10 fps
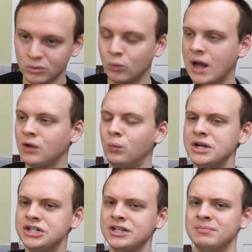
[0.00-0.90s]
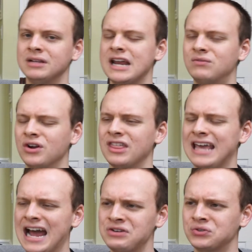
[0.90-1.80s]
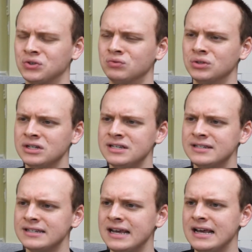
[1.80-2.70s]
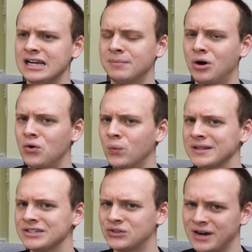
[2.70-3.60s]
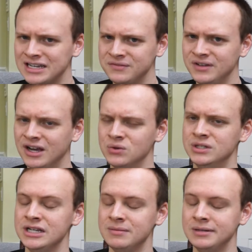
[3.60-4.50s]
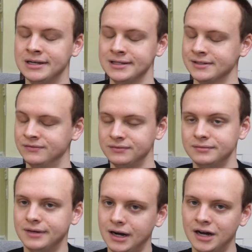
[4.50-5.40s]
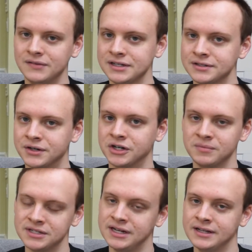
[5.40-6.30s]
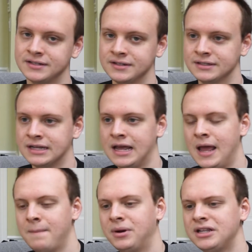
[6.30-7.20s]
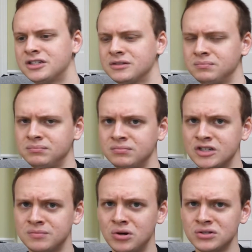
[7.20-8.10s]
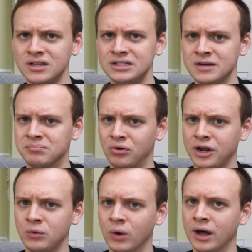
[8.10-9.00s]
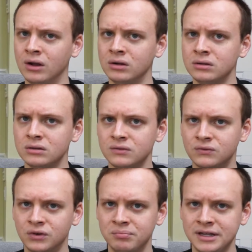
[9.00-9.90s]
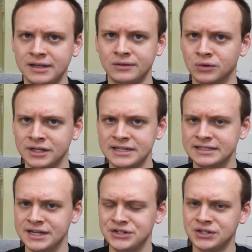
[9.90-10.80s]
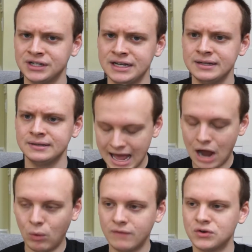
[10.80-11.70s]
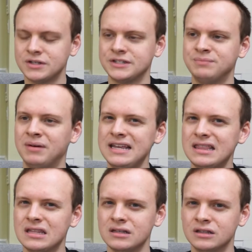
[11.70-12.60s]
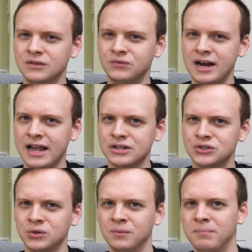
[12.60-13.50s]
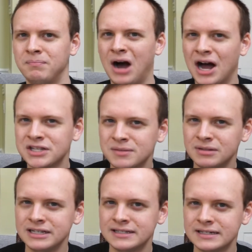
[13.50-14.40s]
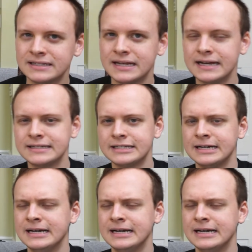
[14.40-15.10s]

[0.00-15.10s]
While originally planned for a theatrical release, Capone went straight to VOD because of obvious circumstances, but it's supposedly done pretty well for being released digitally. However, despite the financial possibly success,